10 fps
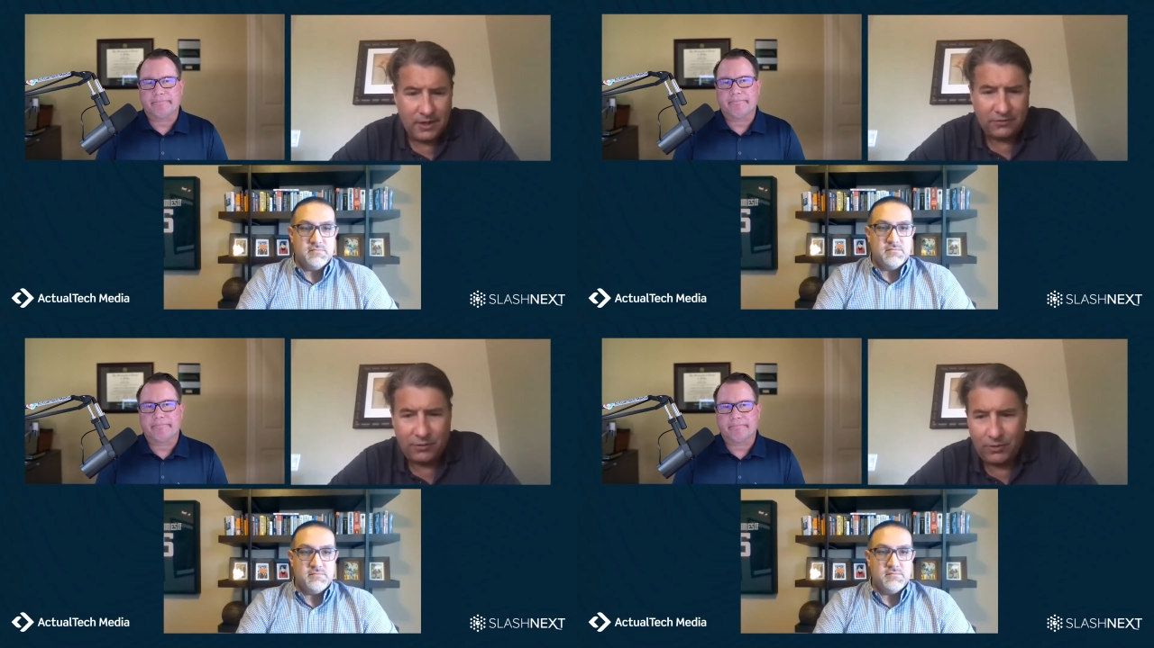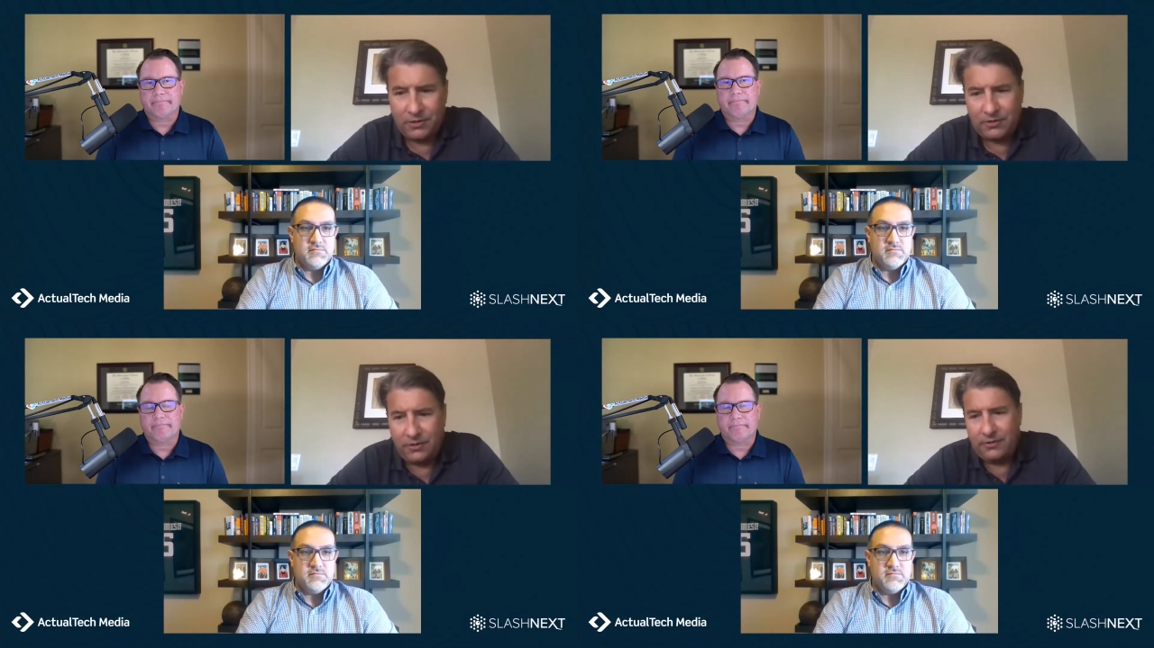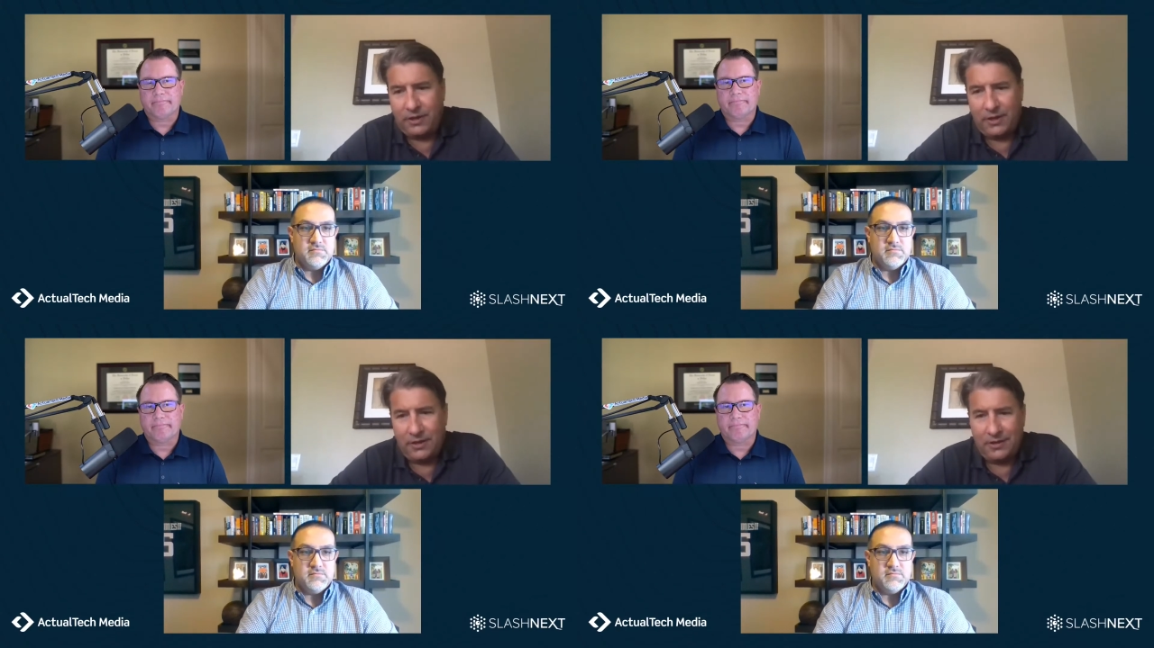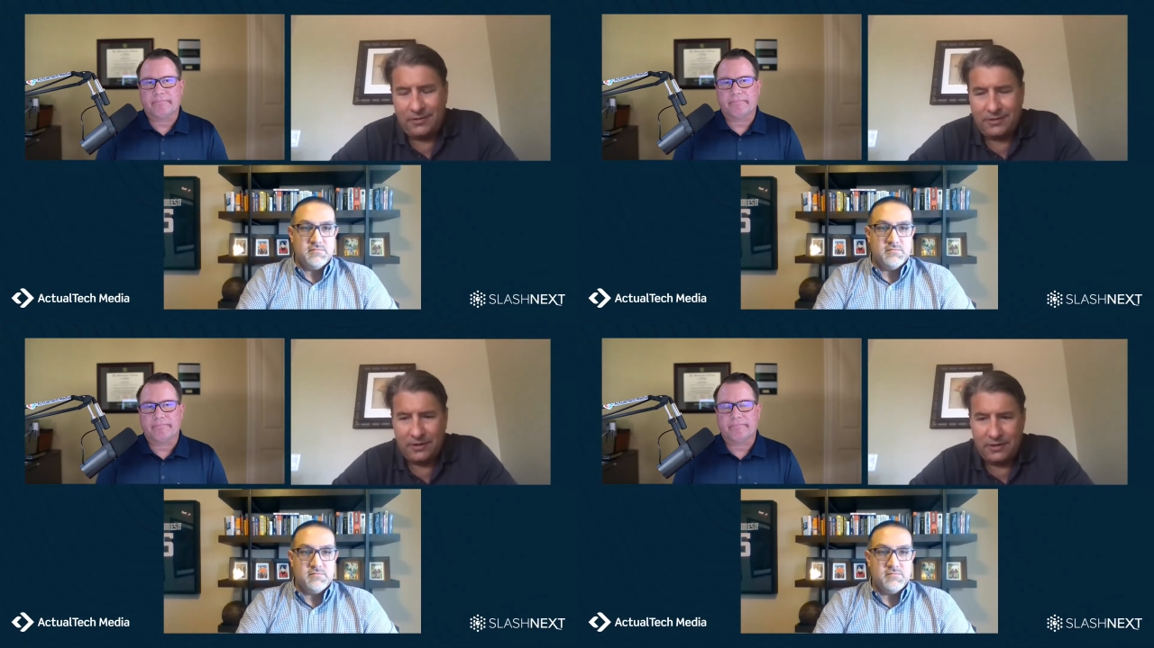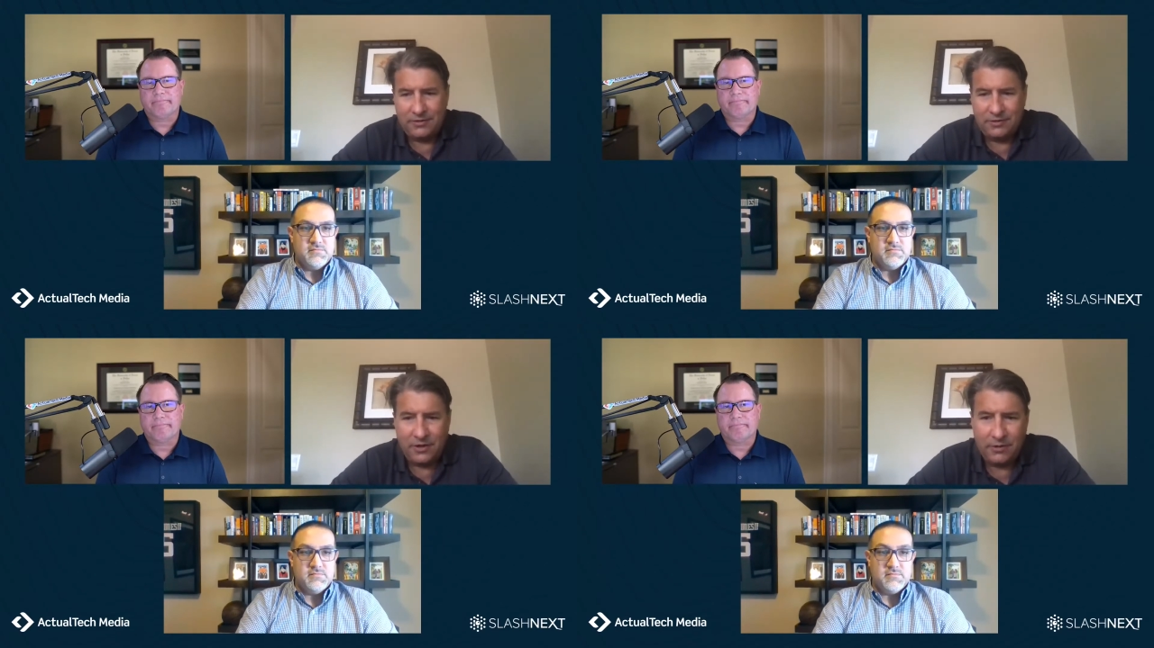Speaker 1: Yeah, so clearly, uh, as I,
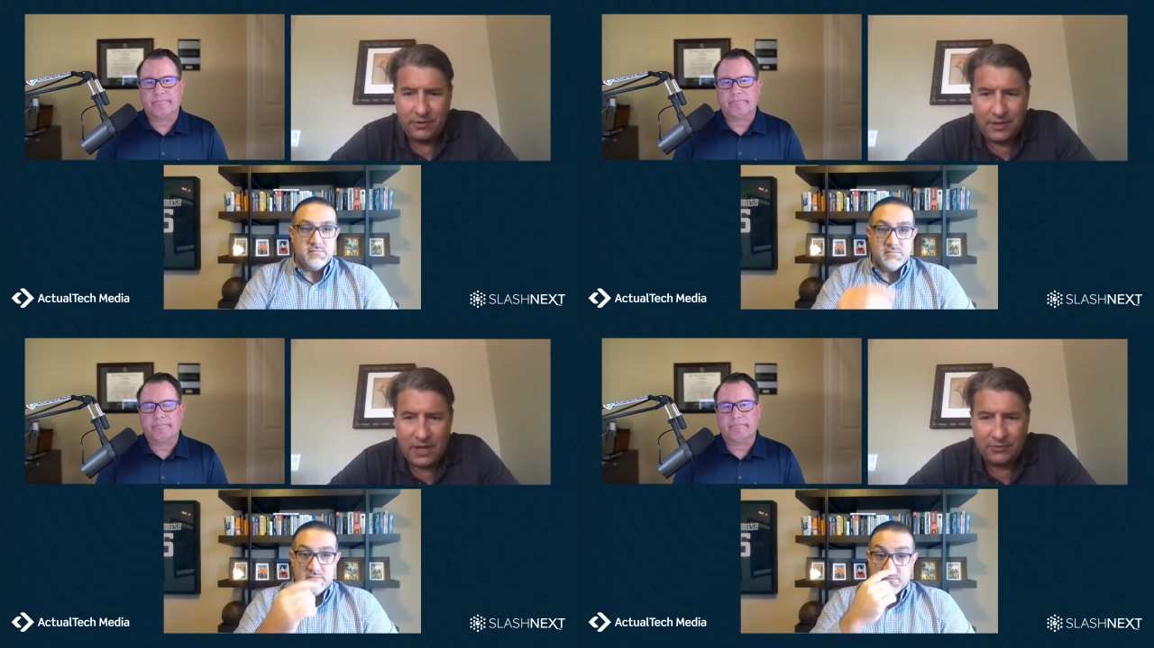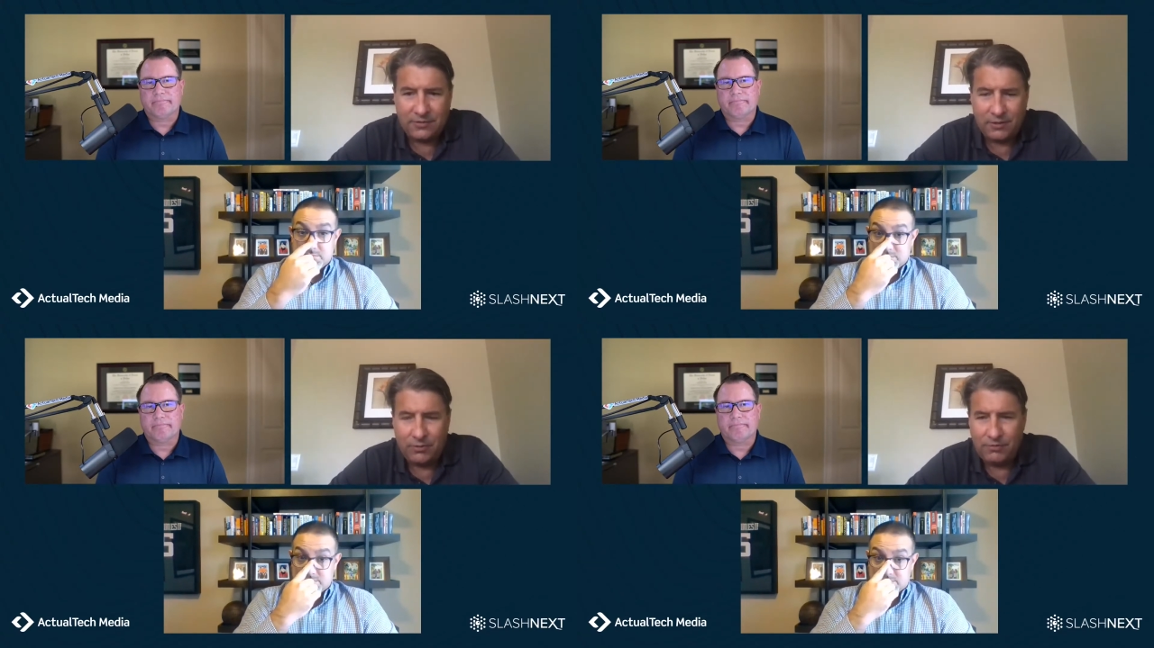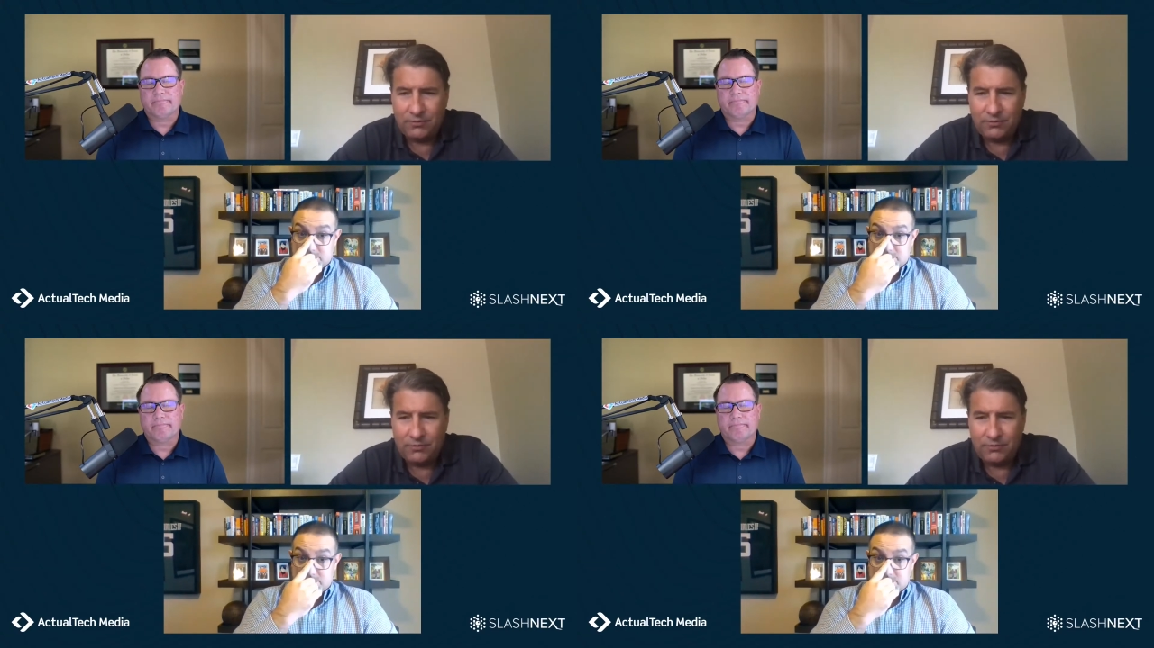as I noted at the outset,